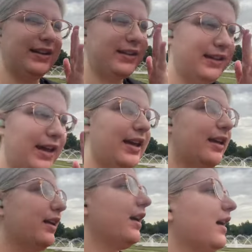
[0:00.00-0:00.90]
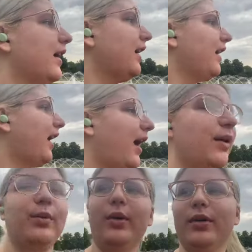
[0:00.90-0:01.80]
next day. I
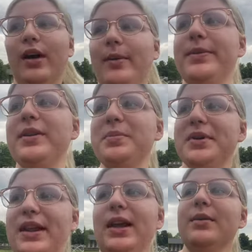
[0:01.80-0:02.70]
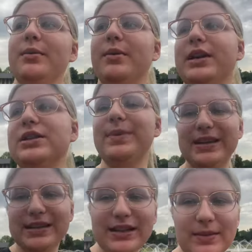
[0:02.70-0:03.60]
woke up super late, which
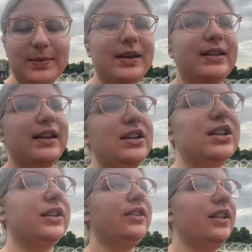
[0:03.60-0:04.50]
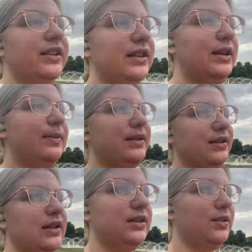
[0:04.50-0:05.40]
makes sense because I did not fall asleep
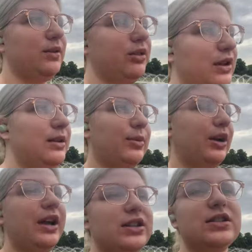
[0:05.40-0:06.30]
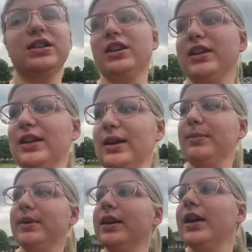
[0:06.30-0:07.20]
until like 3:30 in the morning. I just could not sleep.
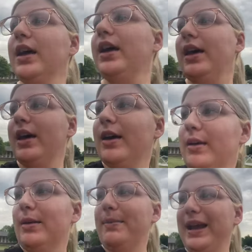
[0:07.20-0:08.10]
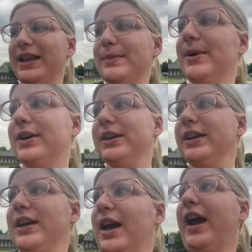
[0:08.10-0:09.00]
Went back to the park.
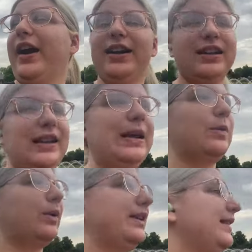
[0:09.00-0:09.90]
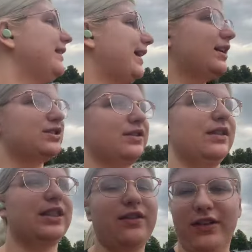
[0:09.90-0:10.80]
I already did like one sketch of
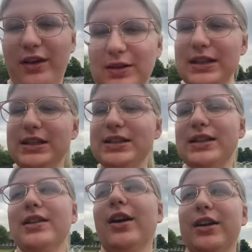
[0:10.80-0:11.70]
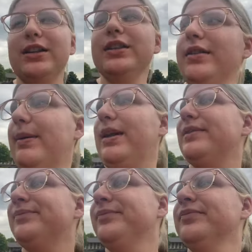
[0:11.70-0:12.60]
like the fountains and the gardens, but
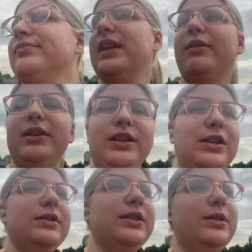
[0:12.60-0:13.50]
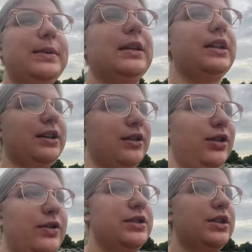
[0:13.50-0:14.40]
I want to do a little bit of
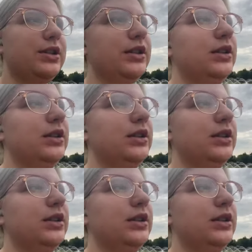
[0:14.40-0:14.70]
closer